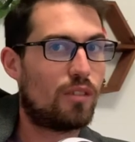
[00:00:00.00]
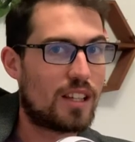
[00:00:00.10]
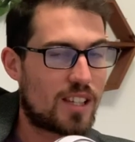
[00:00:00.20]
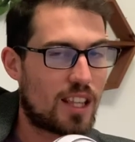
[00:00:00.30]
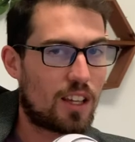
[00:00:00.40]
They
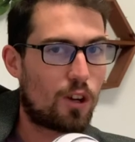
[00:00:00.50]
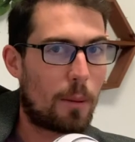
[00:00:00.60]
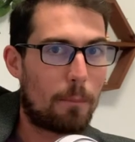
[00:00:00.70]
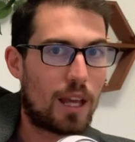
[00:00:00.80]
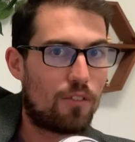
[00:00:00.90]
see that you
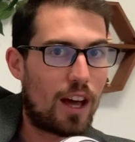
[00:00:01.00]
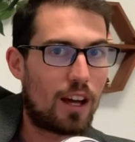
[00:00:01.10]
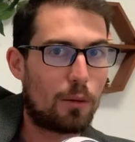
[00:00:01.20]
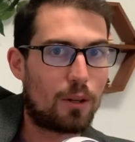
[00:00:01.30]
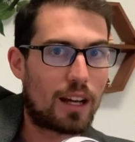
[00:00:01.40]
can be a
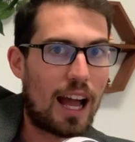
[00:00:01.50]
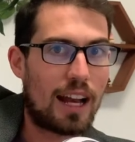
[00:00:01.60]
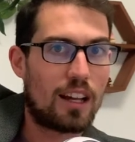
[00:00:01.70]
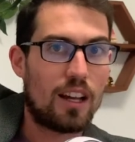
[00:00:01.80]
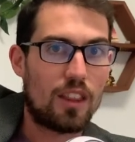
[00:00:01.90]
valuable
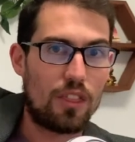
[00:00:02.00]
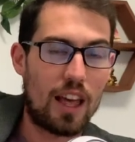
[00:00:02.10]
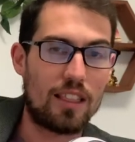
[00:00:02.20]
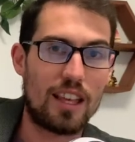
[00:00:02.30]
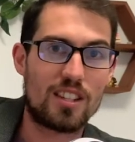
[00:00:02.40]
guide.
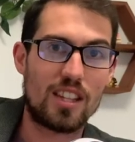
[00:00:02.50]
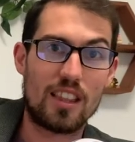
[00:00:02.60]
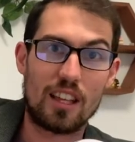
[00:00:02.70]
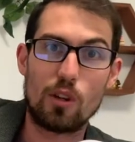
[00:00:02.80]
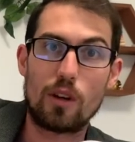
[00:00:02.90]
Then they see
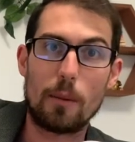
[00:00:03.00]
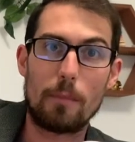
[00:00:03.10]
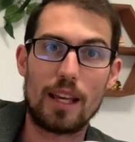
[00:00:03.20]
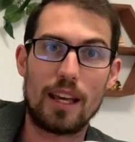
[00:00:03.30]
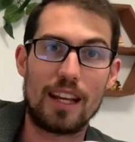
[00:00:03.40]
that you can
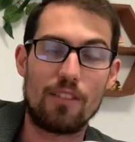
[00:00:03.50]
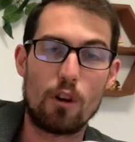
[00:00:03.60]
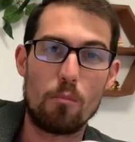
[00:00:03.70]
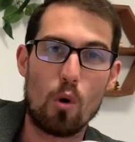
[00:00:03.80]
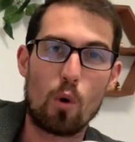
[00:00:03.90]
be an
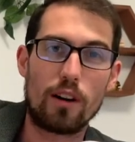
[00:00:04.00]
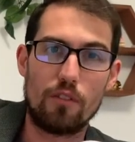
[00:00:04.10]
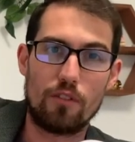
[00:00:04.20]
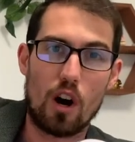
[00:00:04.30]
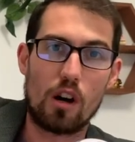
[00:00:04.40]
even more
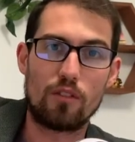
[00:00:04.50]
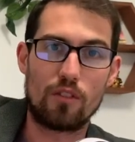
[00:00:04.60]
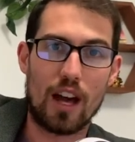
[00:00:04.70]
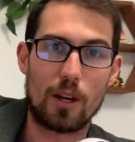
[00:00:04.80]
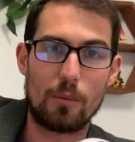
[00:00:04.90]
involved,
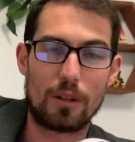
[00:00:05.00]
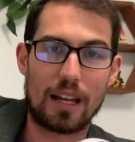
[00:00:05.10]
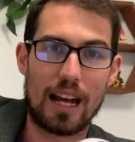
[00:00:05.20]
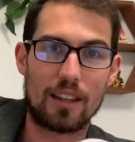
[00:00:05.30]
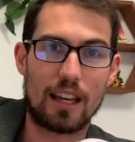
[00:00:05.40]
valuable
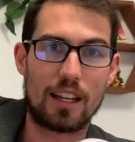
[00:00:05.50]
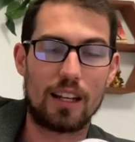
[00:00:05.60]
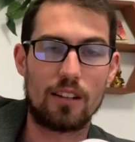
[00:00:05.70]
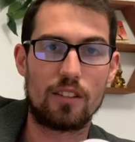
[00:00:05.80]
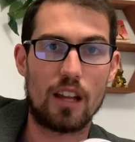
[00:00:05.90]
guide that
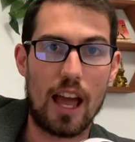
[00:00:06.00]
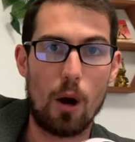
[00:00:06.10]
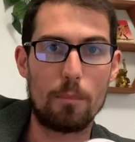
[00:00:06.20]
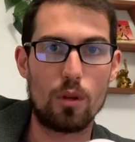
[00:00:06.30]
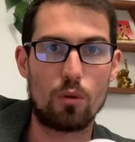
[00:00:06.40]
can
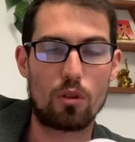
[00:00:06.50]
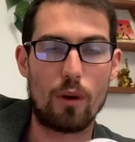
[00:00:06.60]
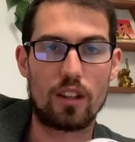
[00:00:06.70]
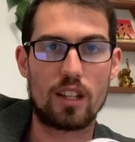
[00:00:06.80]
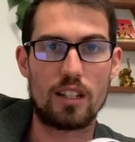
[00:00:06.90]
help you
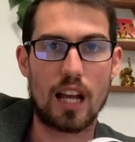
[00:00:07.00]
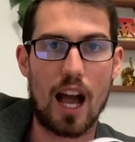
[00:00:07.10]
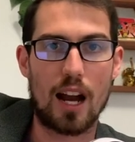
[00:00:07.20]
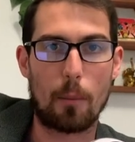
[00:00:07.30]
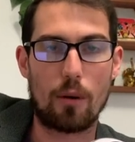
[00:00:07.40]
throughout the
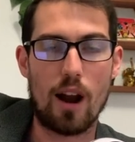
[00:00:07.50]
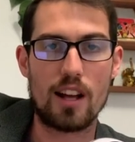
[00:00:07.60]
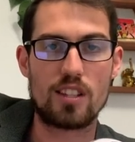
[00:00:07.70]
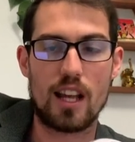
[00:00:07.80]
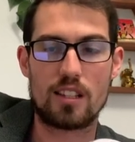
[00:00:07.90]
entire
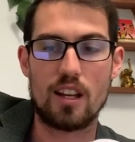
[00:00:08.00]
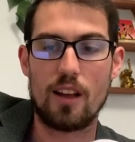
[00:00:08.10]
process.